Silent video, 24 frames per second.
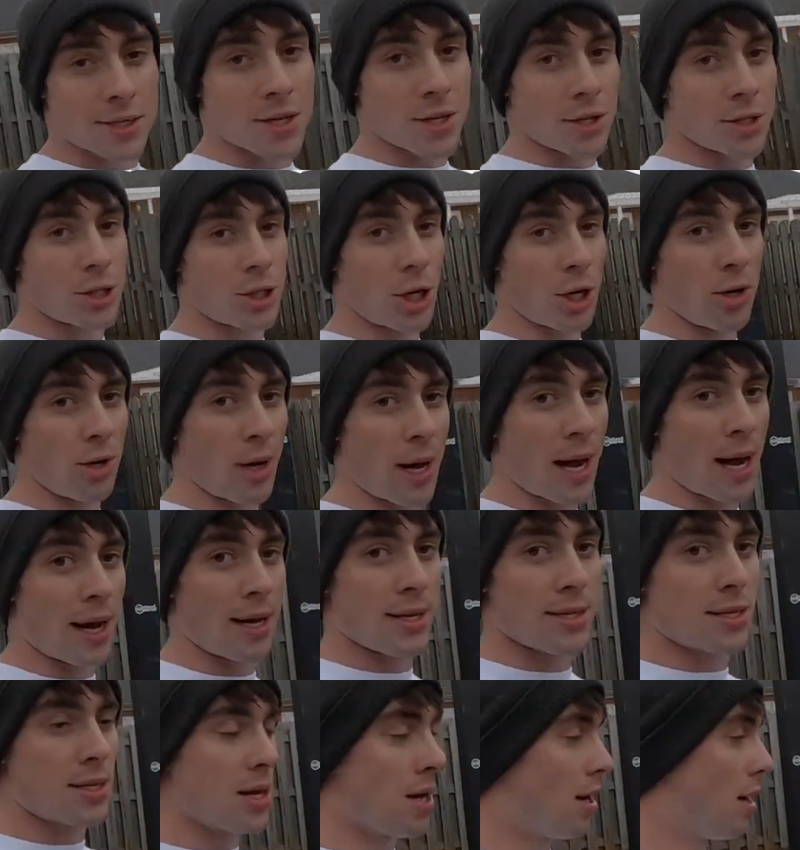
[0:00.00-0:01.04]
is gonna show you
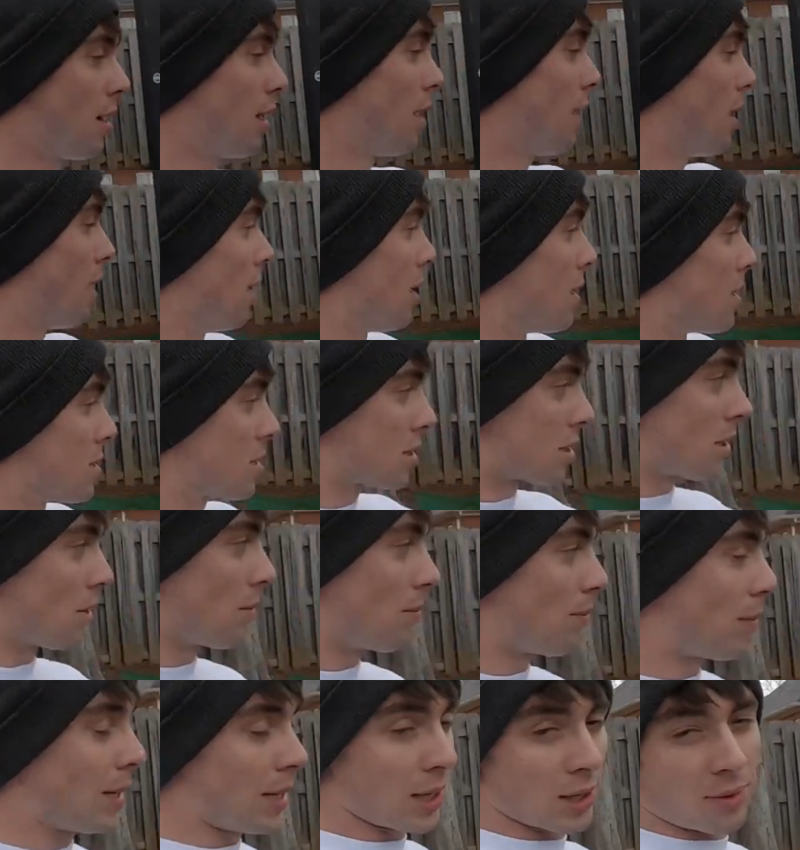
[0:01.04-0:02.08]
guys
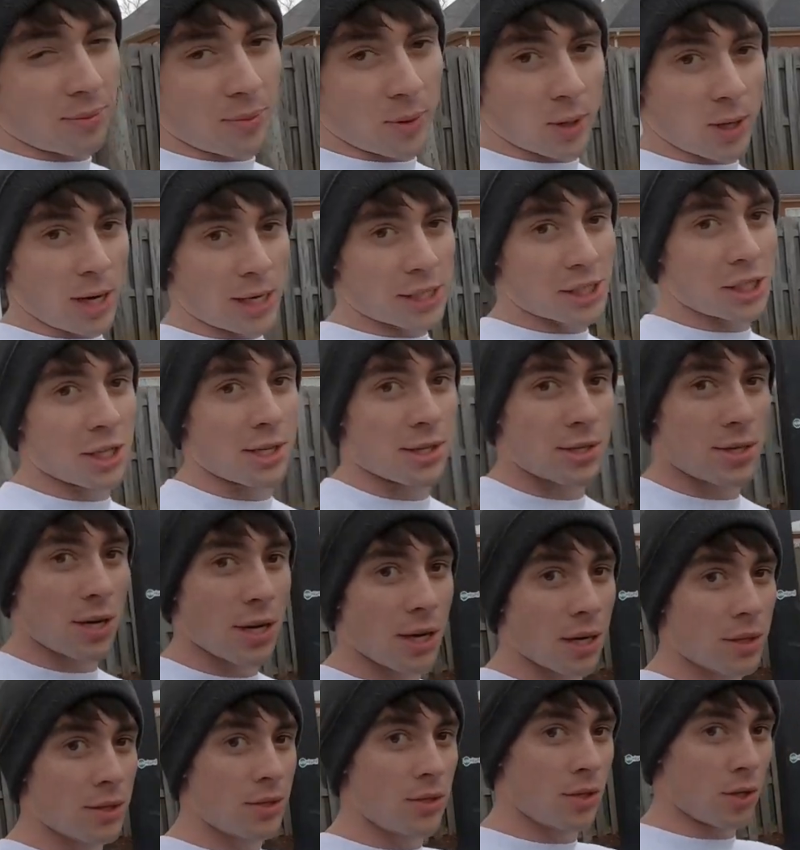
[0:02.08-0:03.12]
some beginner progressions
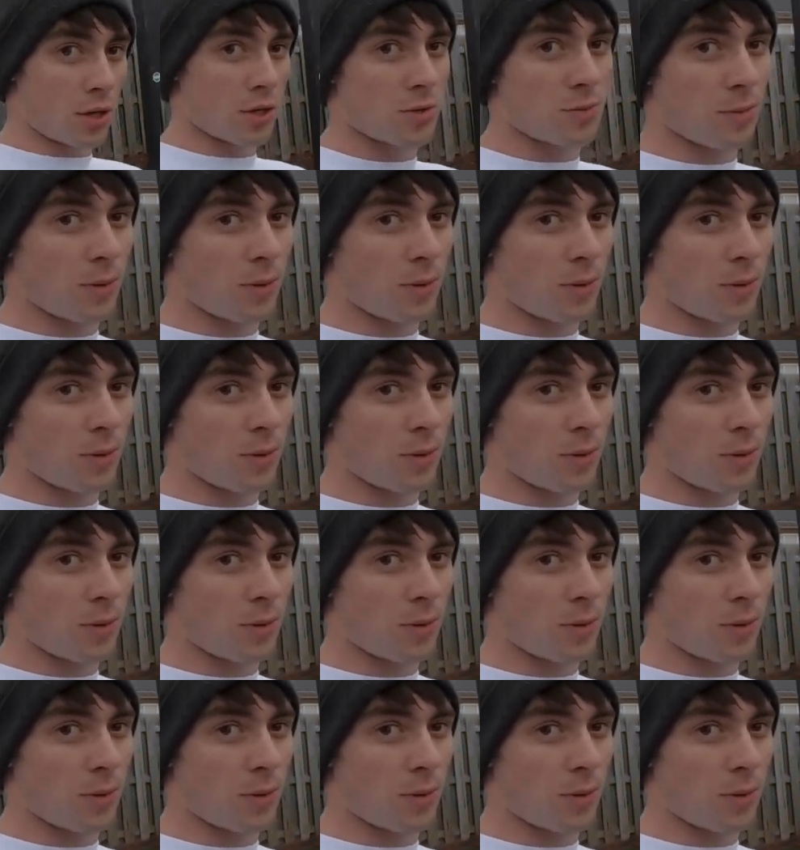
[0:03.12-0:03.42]
to those